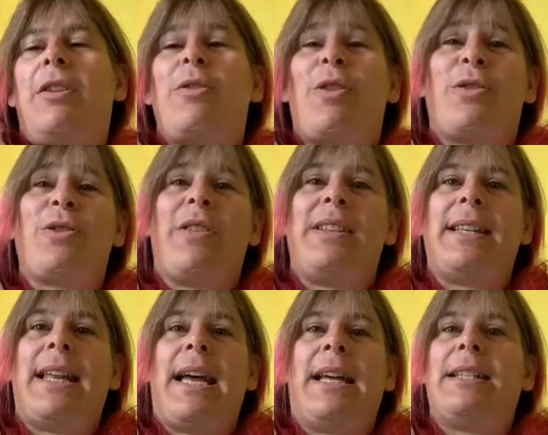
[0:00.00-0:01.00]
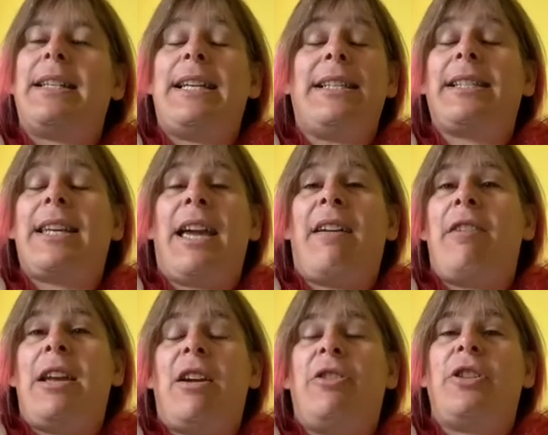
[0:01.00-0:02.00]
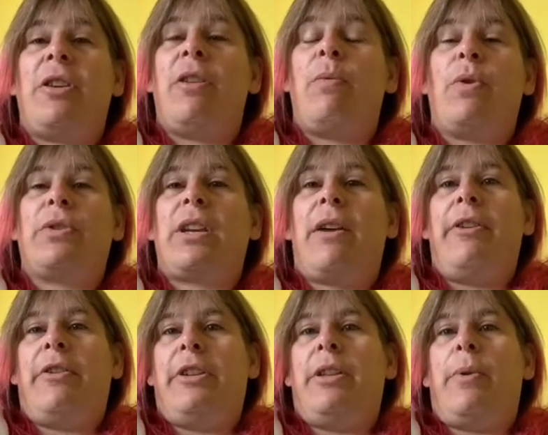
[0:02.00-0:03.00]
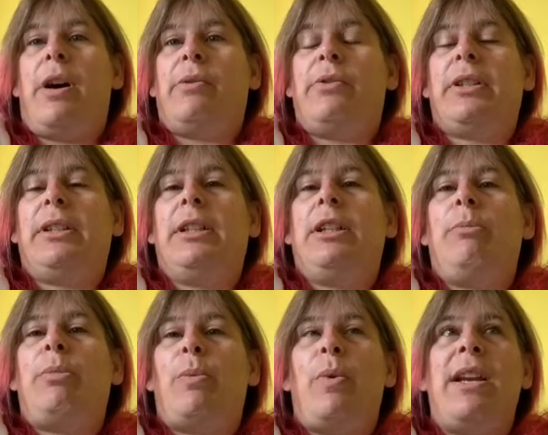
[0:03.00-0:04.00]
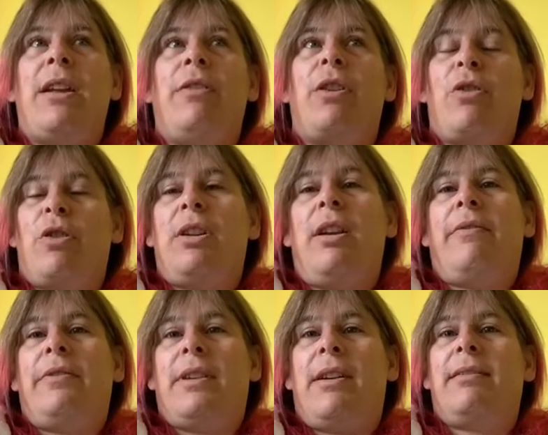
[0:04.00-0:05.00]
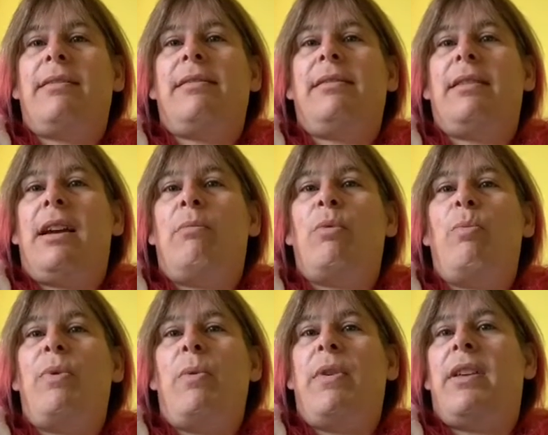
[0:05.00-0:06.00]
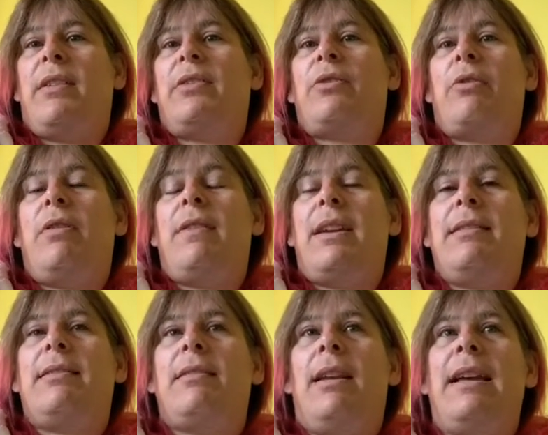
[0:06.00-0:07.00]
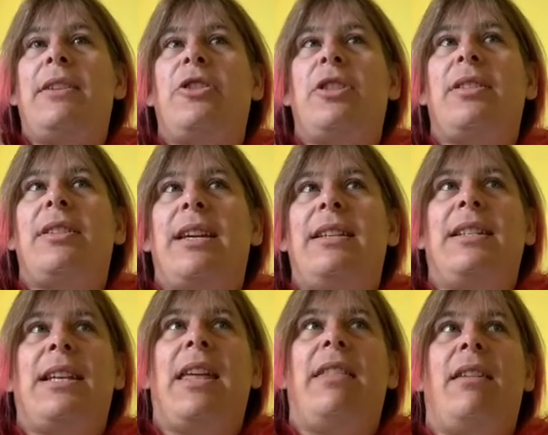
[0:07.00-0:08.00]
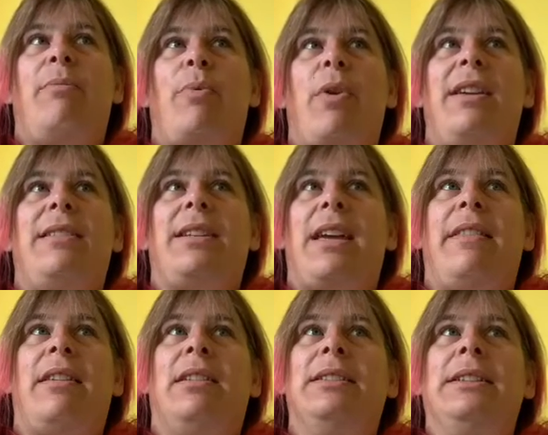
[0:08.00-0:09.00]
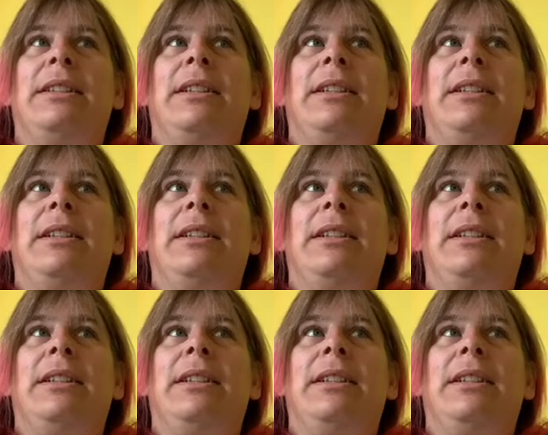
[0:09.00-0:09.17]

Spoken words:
God's got this in hand. It's scary. I don't know what's going on in the world, but we know that God loves us and will be with us through this. So let's just stay together, pray together,